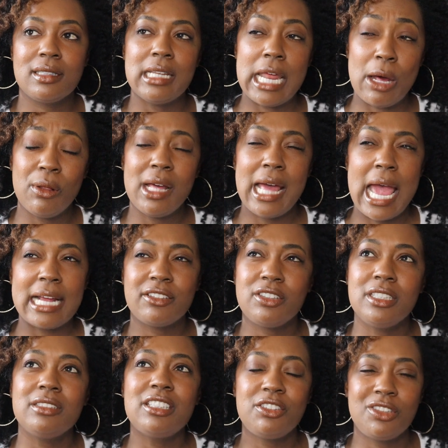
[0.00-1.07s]
Now,
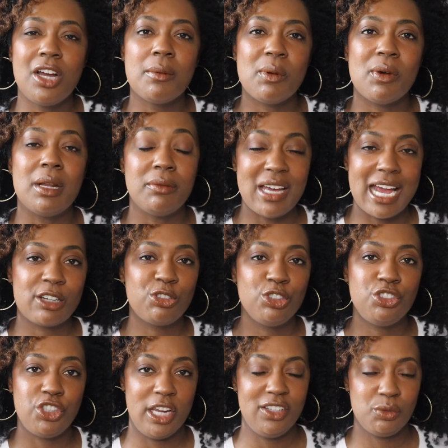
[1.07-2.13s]
actually, let's talk about what I've actually
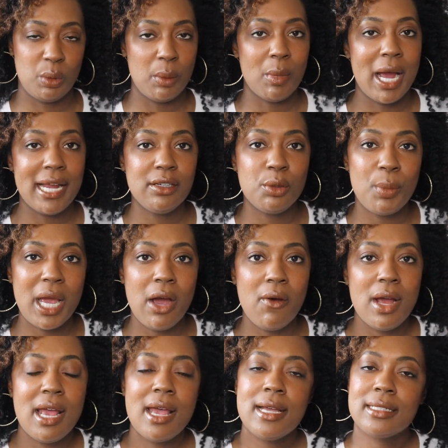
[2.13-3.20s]
changed my mind
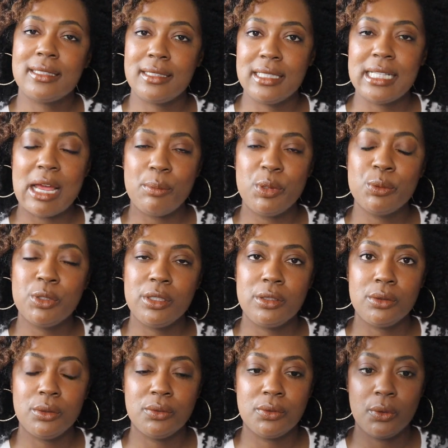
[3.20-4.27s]
about, because I think that'd be really
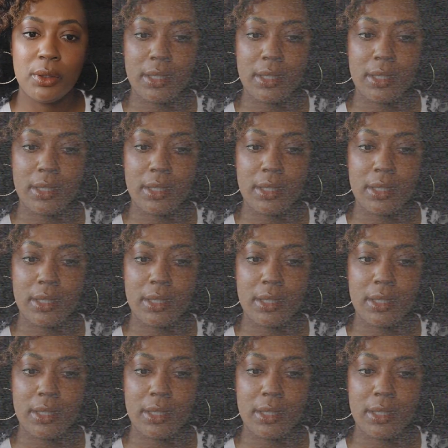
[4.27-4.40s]
useful